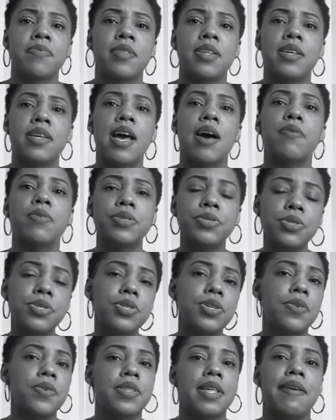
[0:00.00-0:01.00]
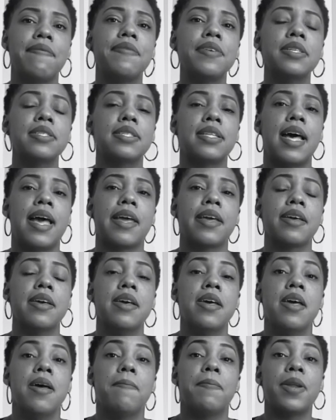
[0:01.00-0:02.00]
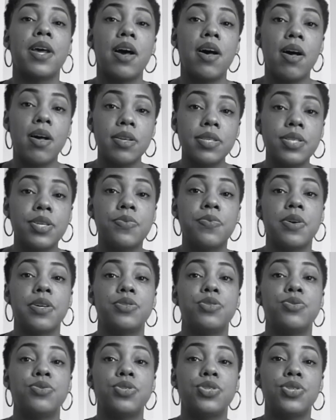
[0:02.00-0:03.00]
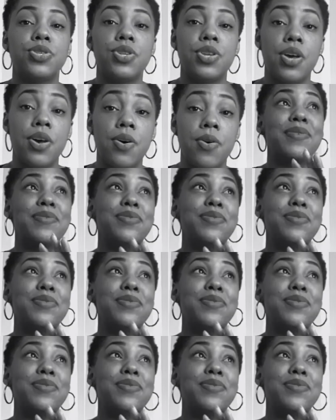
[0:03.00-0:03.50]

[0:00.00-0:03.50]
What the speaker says: I want you to know what that feels like. But I also want you to know,